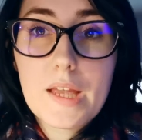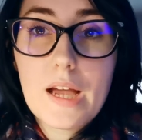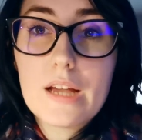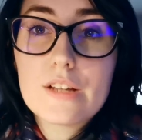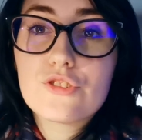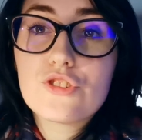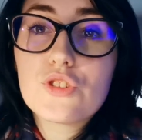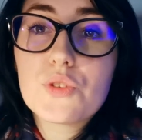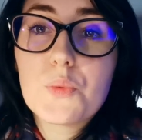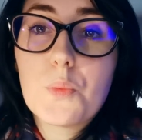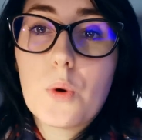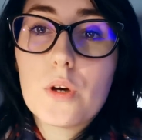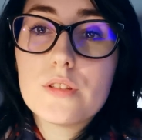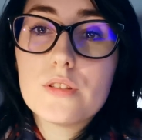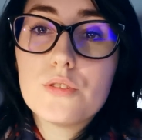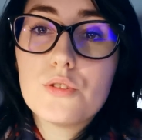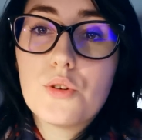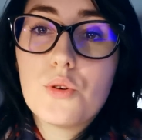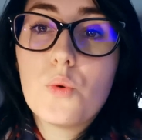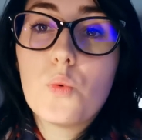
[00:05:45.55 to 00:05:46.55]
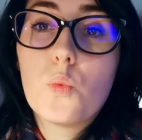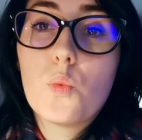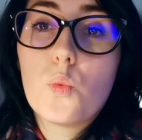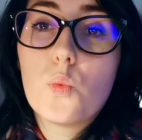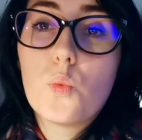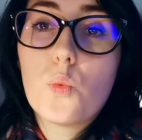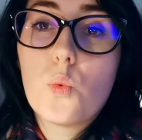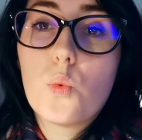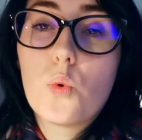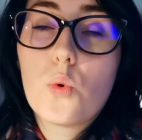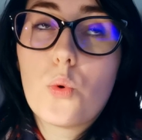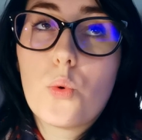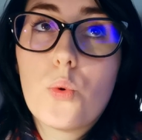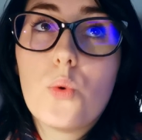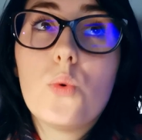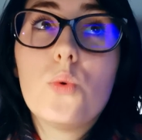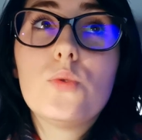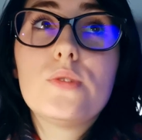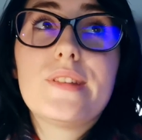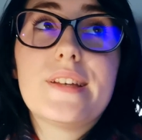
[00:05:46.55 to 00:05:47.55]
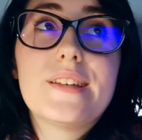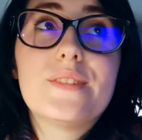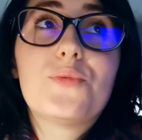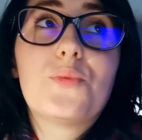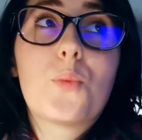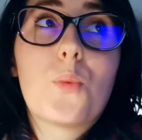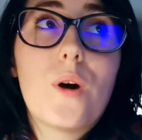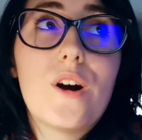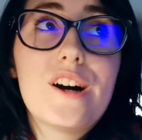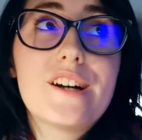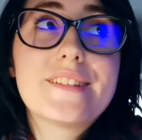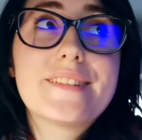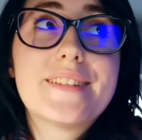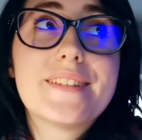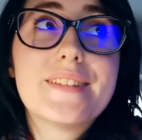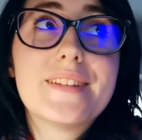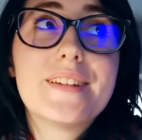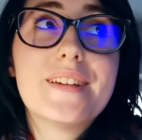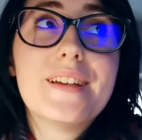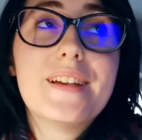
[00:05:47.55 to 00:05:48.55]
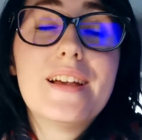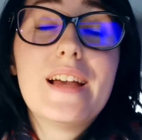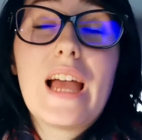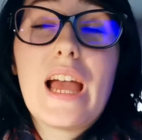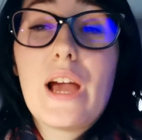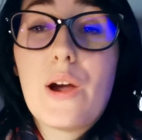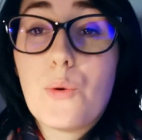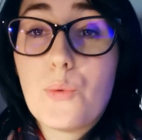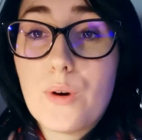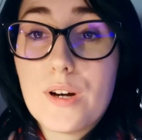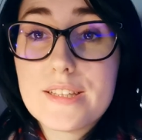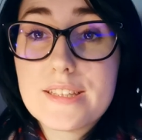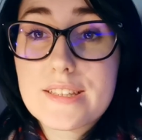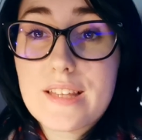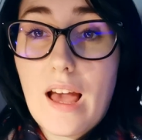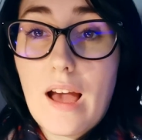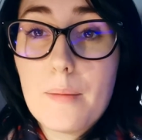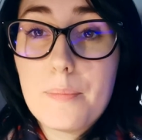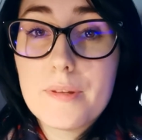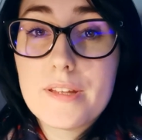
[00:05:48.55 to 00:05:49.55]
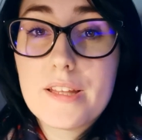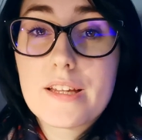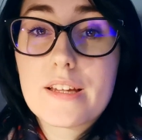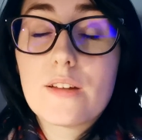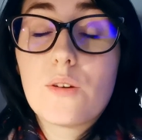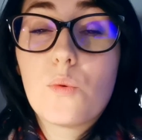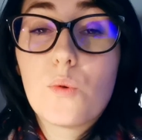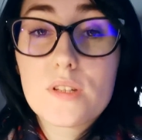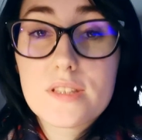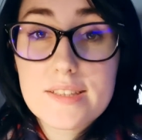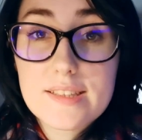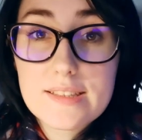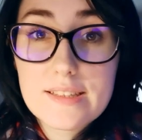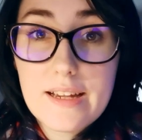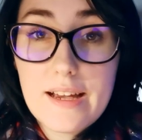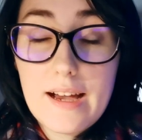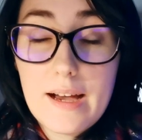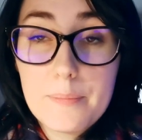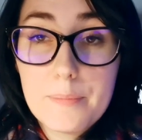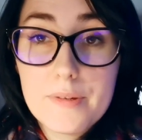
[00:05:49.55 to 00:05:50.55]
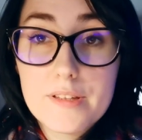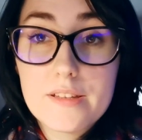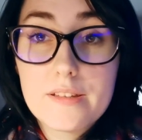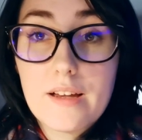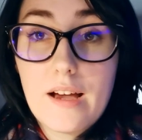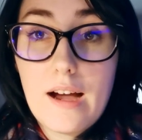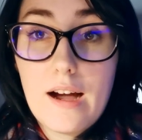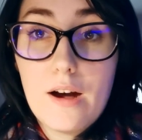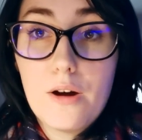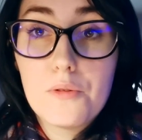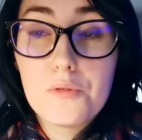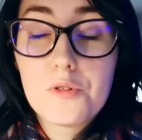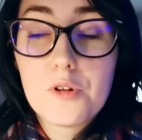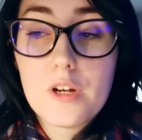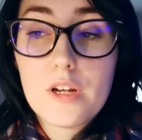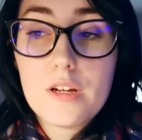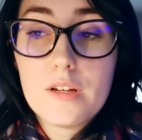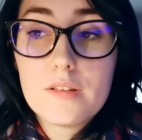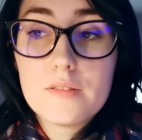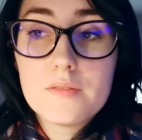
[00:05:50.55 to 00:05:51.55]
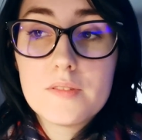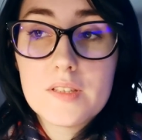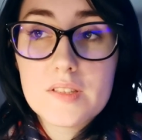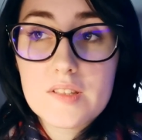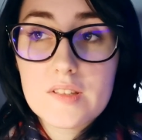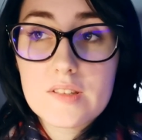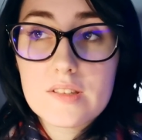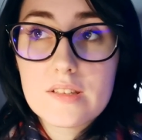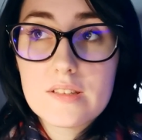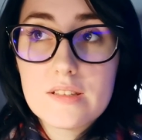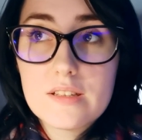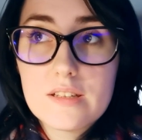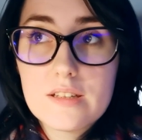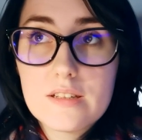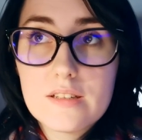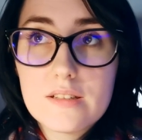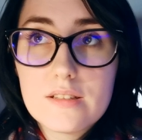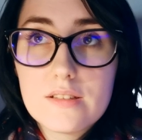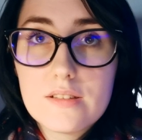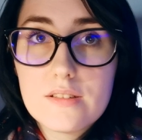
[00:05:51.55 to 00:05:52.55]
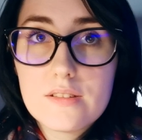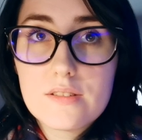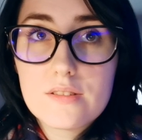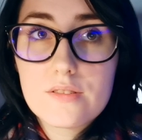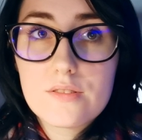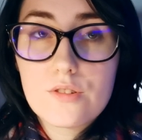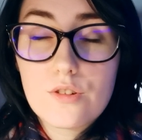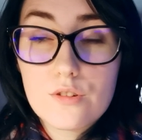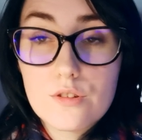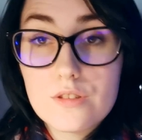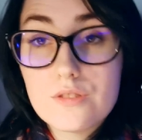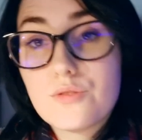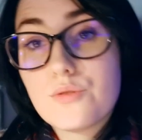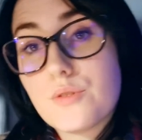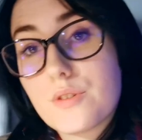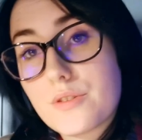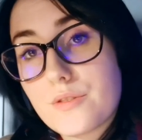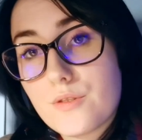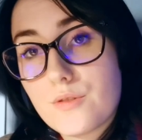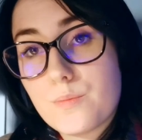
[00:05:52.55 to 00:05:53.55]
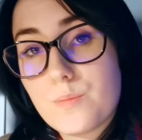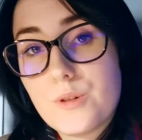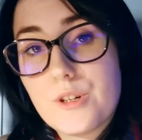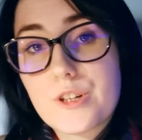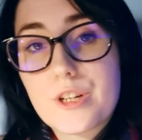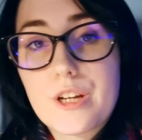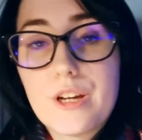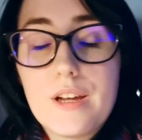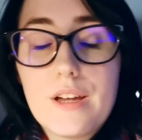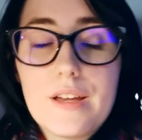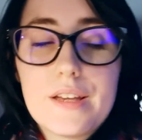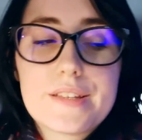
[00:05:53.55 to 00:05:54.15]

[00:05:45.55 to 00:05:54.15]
I just want to know who did what, and what is happening, and what's gonna happen, and how this is gonna turn into a third book.